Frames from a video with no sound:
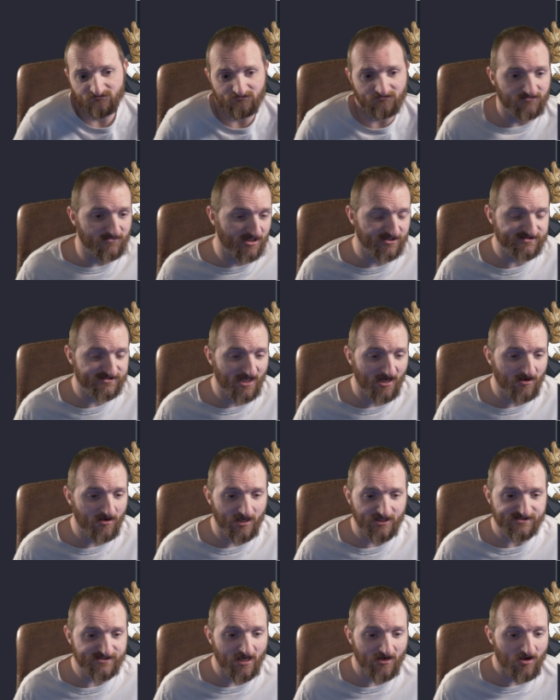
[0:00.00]
it's not
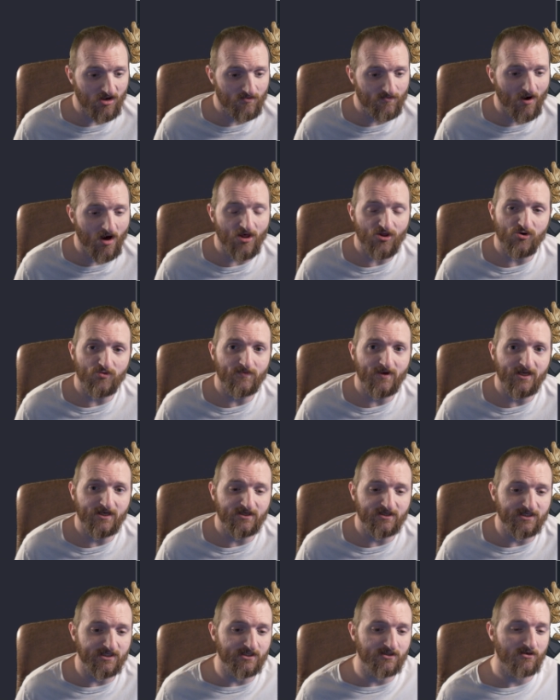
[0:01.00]
it's not going to bother me
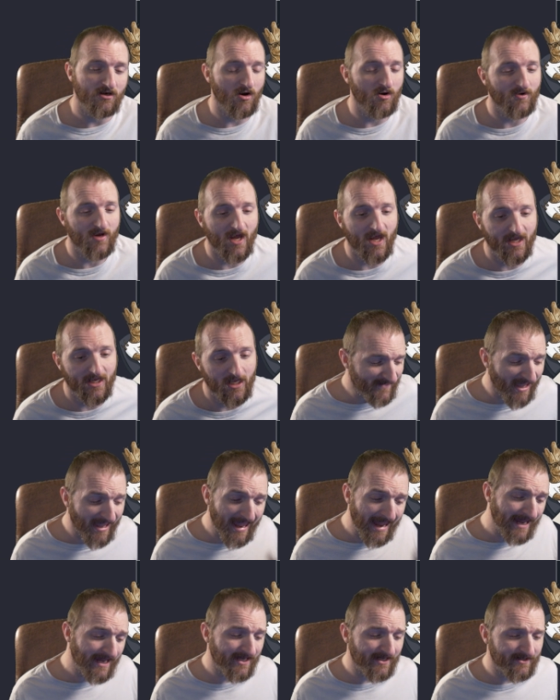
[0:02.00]
any, okay?
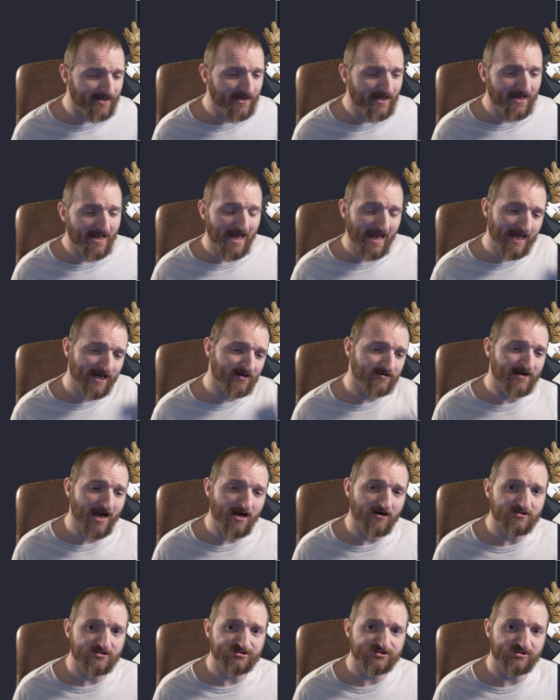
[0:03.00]
And it
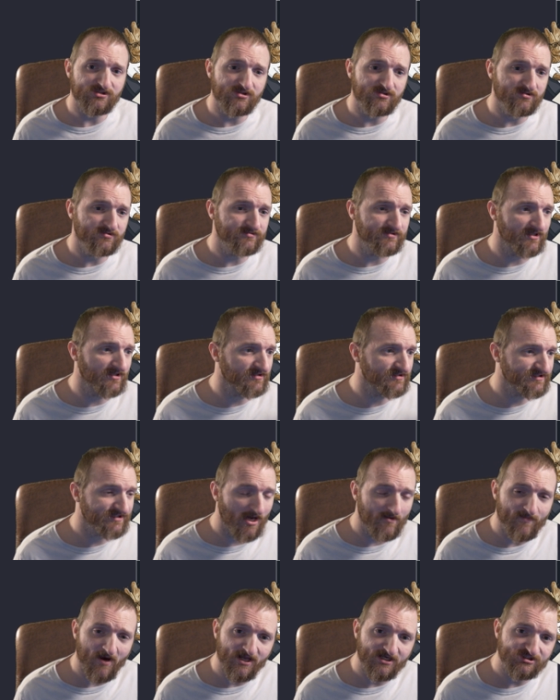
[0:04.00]
allows you to
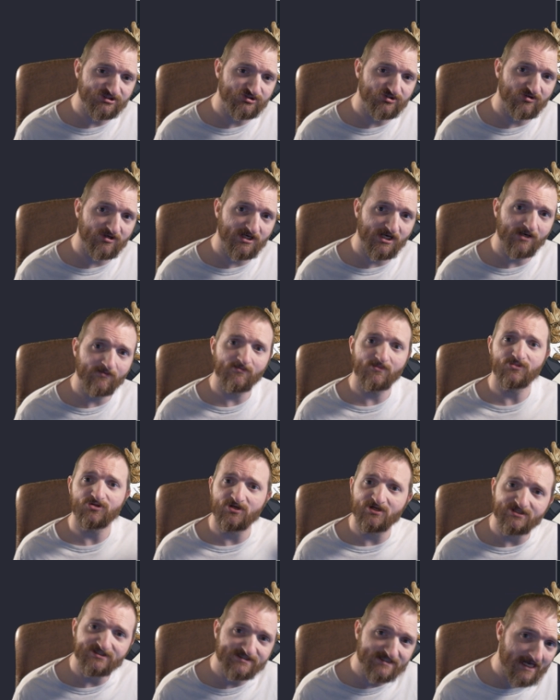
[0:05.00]
stop by the stream. You
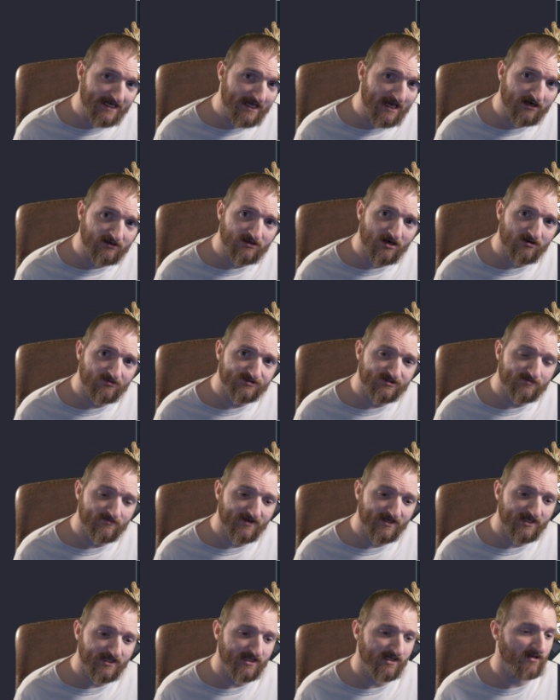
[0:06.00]
can say hello to
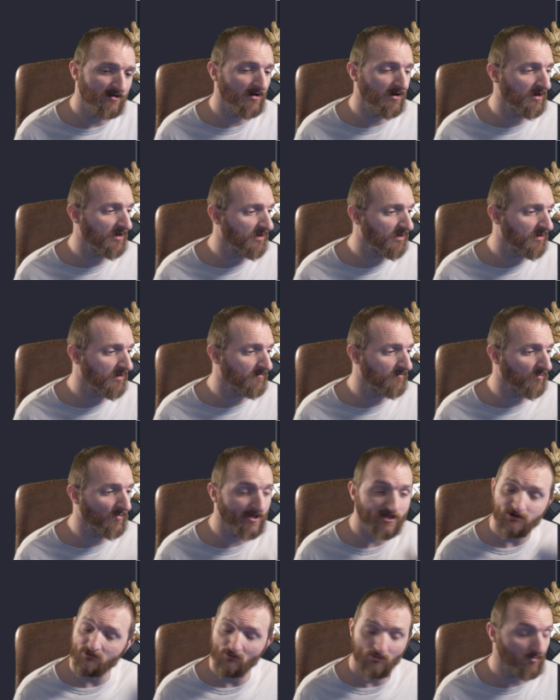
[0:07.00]
me. Um, we
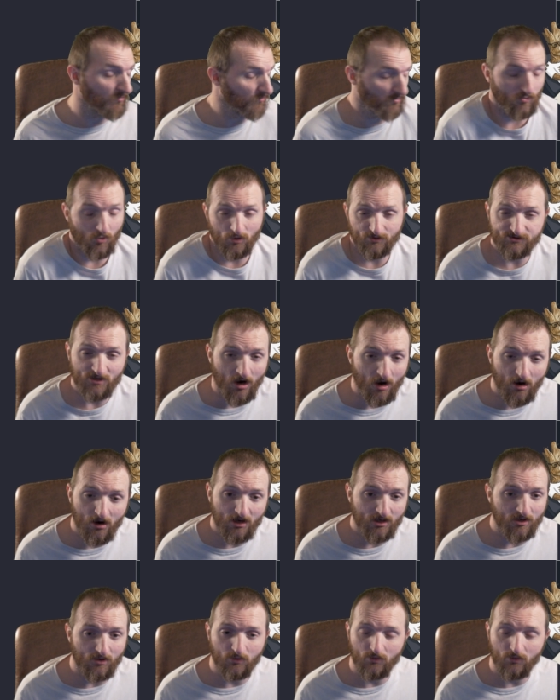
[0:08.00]
can, we'll talk,